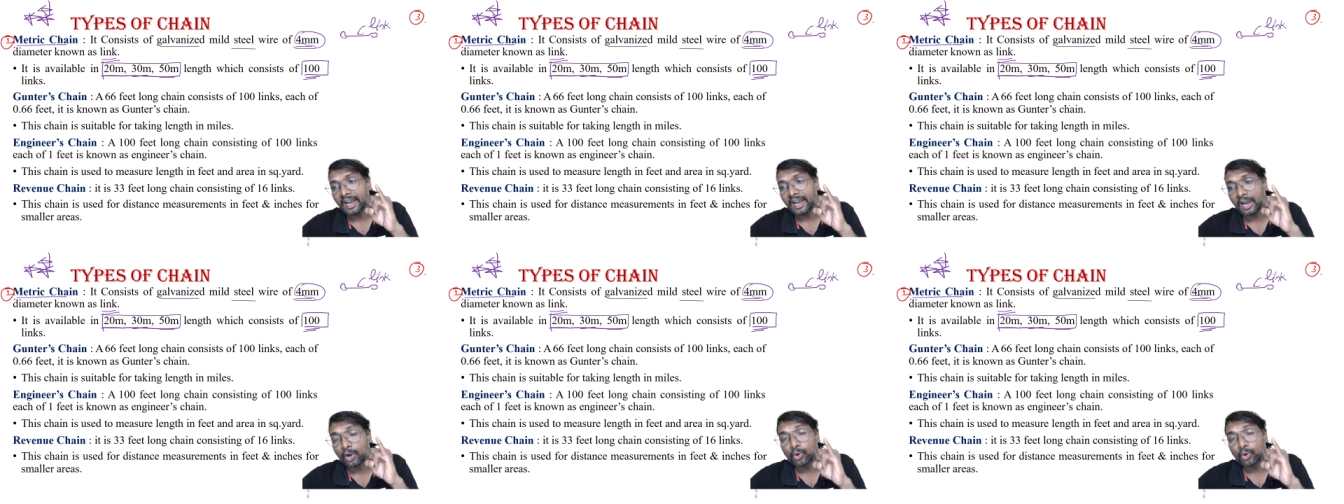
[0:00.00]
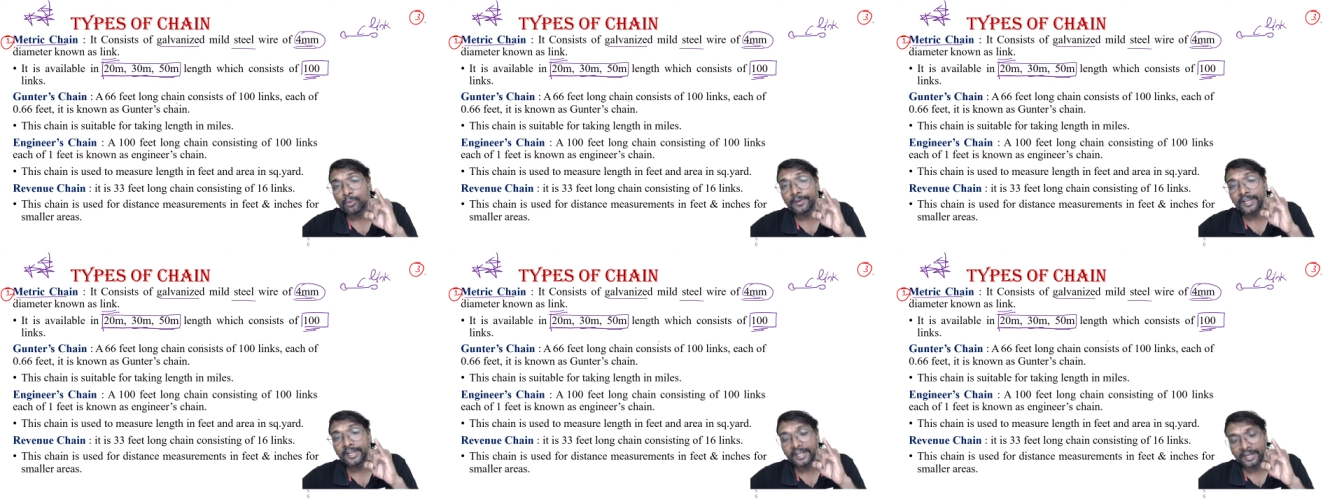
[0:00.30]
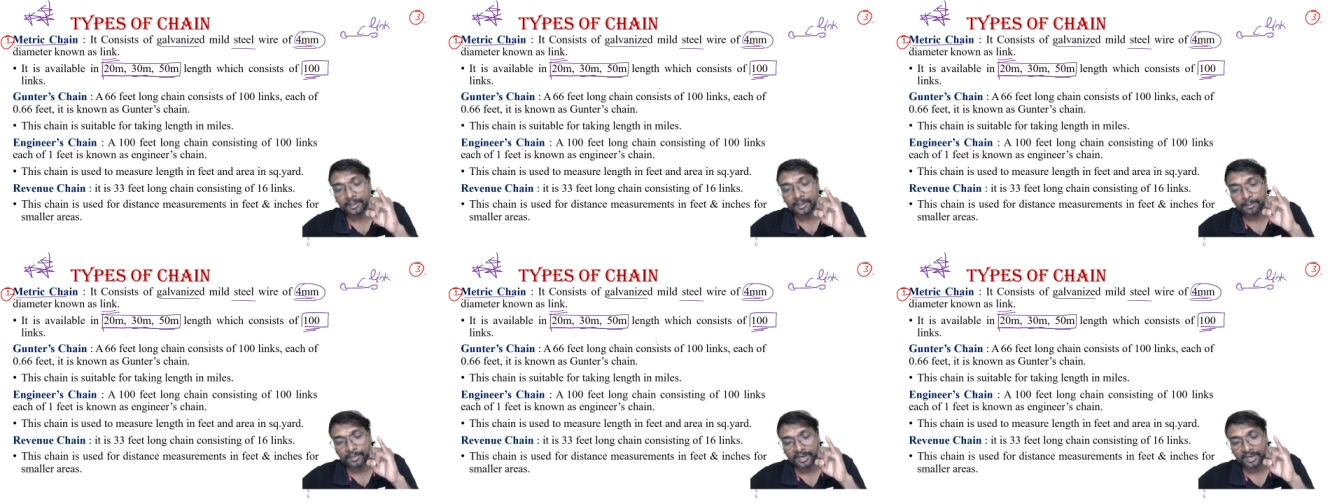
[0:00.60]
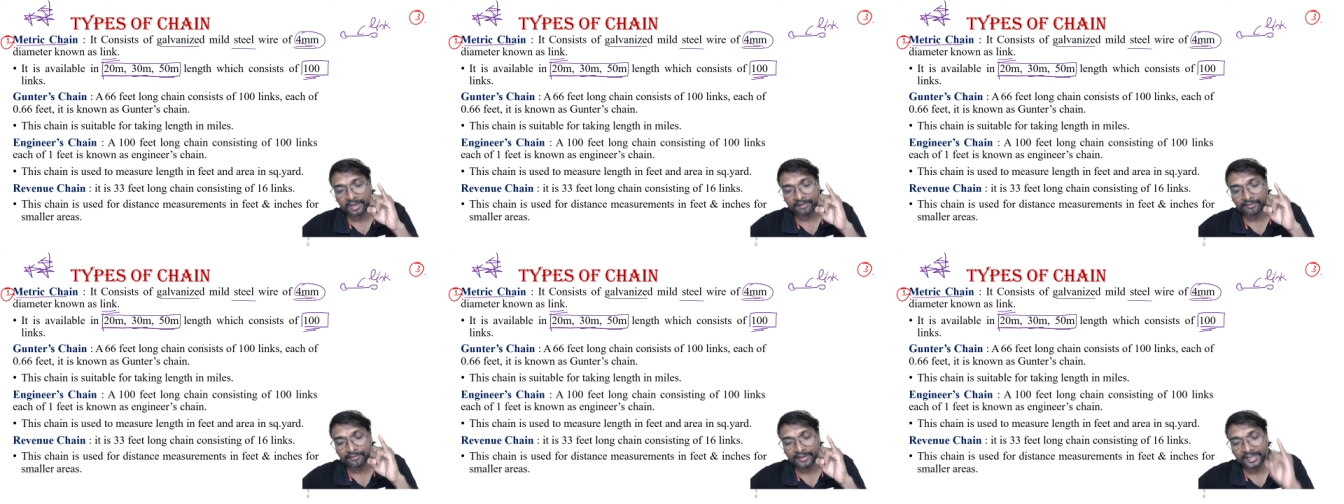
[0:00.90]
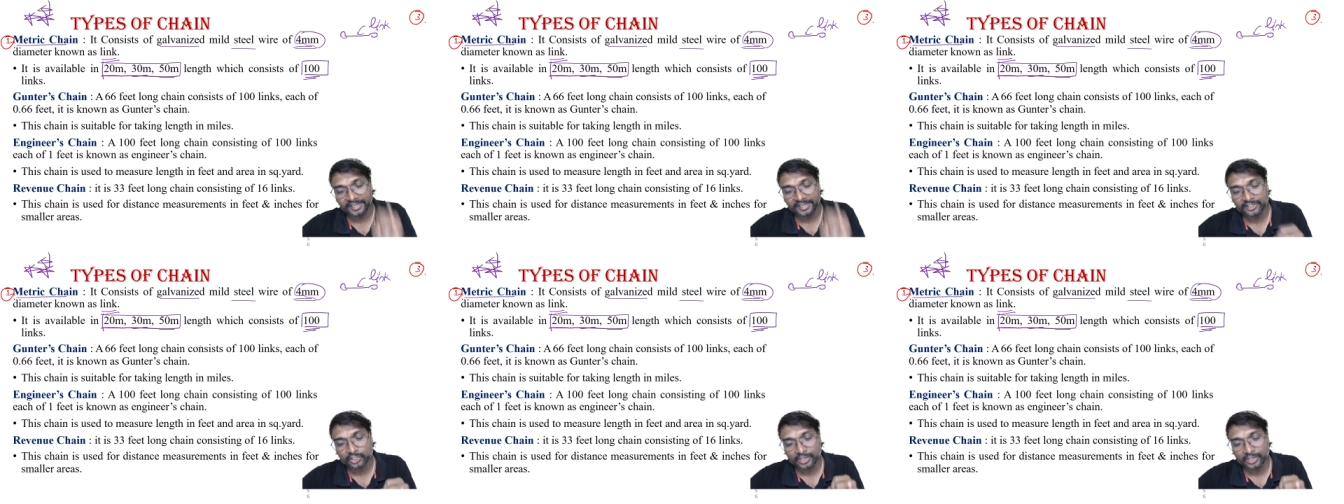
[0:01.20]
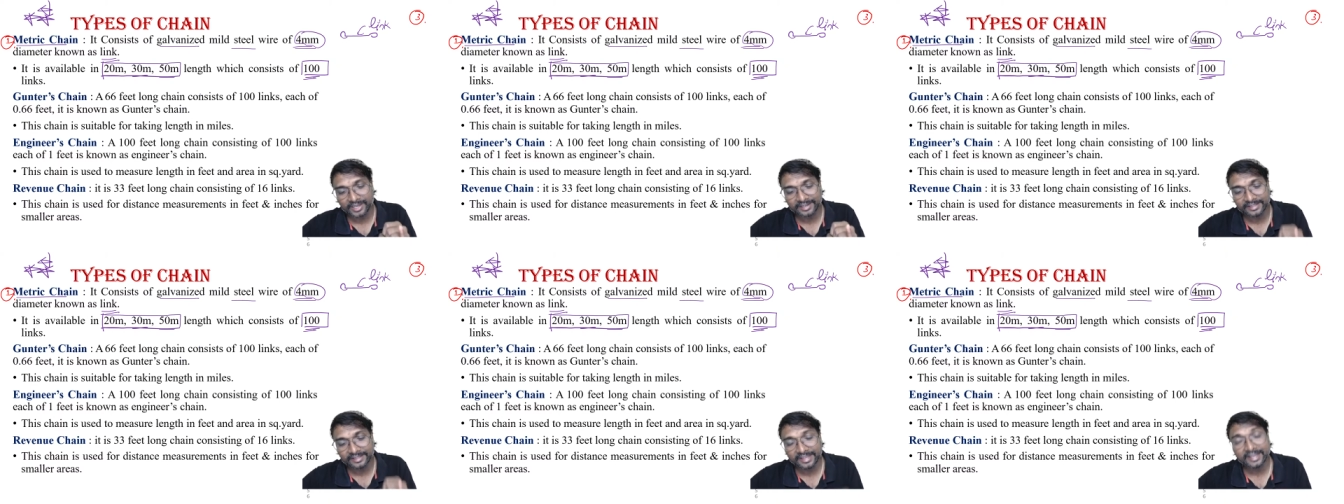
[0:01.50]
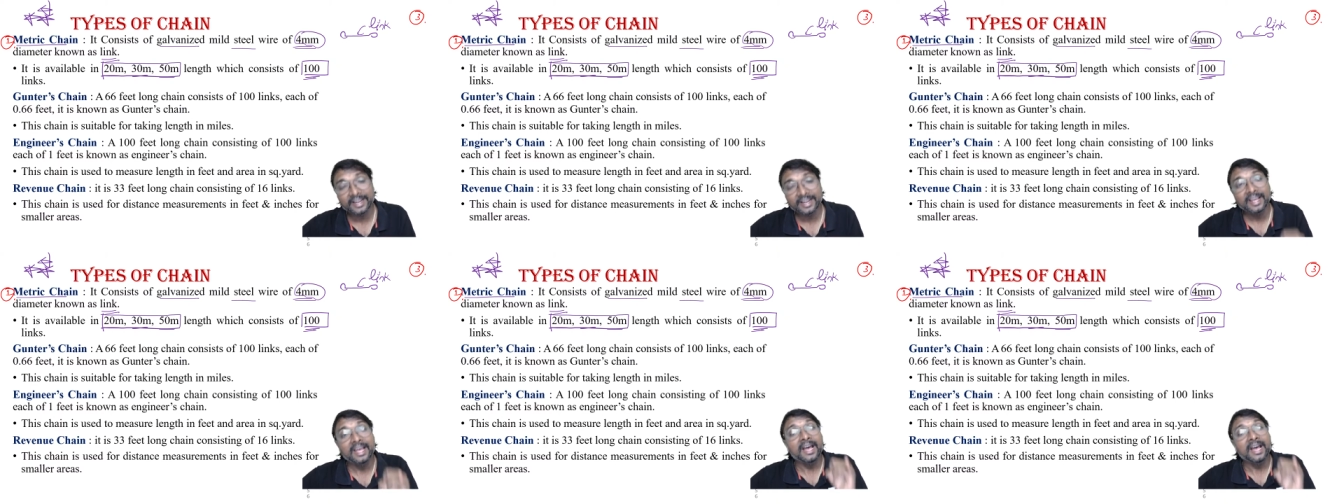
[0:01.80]
how many number of links are
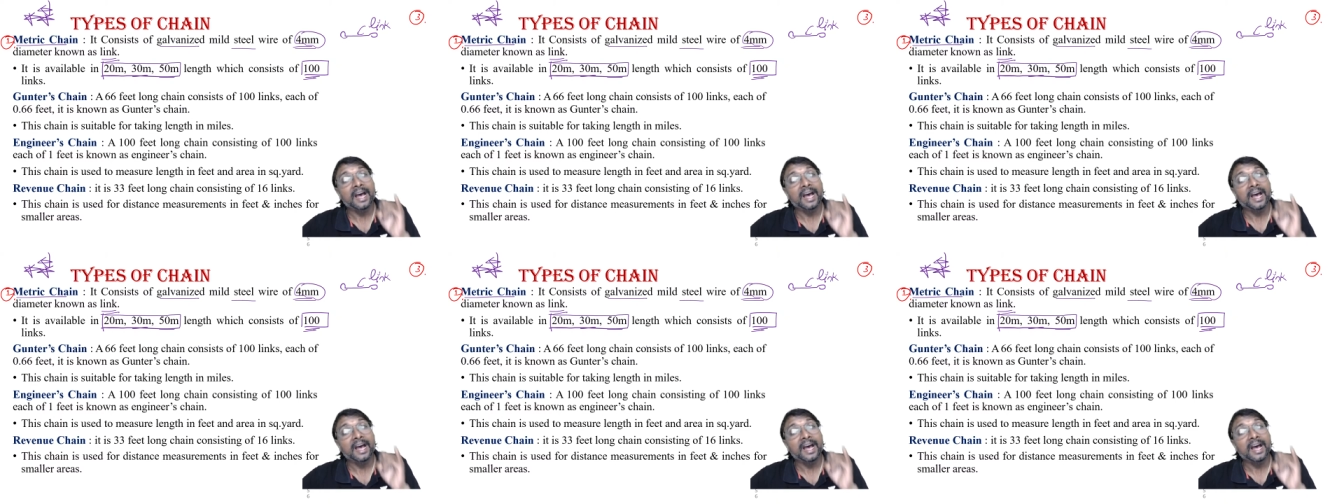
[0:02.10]
there,